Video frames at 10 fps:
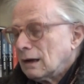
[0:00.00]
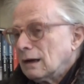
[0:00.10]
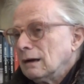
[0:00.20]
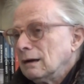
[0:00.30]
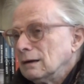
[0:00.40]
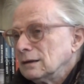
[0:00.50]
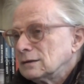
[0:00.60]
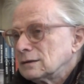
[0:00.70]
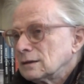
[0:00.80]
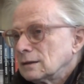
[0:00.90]

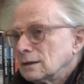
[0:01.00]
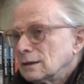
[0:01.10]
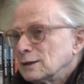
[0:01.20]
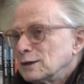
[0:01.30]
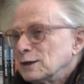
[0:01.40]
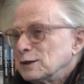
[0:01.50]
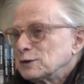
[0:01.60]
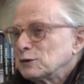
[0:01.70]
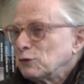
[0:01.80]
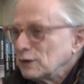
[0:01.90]
And
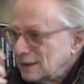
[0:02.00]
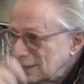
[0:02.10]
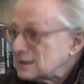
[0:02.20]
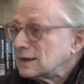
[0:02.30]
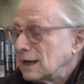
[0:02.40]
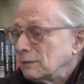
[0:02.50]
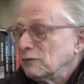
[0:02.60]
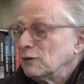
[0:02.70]
so this time,